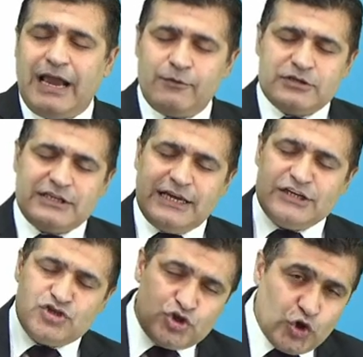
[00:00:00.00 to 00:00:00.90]
would say,
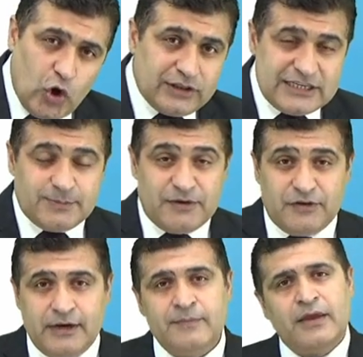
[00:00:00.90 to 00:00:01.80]
ensure this, my
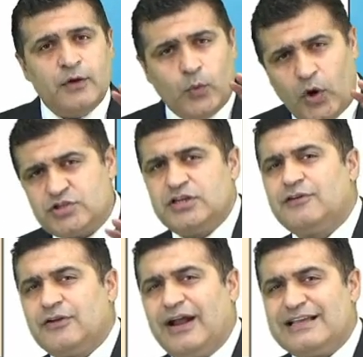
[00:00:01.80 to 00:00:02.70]
friend. Whatsoever
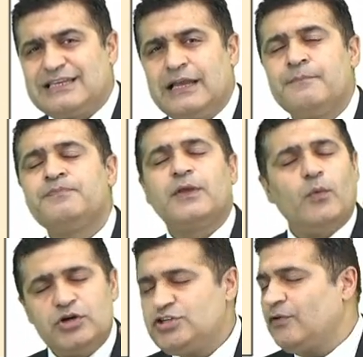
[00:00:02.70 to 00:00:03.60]
you're asking,
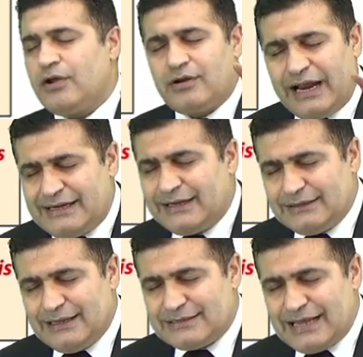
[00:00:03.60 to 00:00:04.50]
whatsoever you're writing in
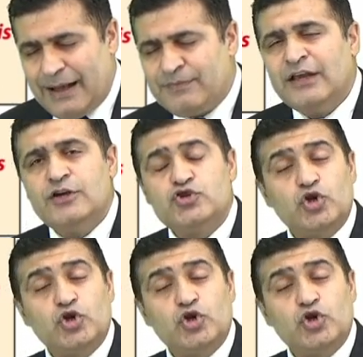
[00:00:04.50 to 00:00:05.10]
the exam should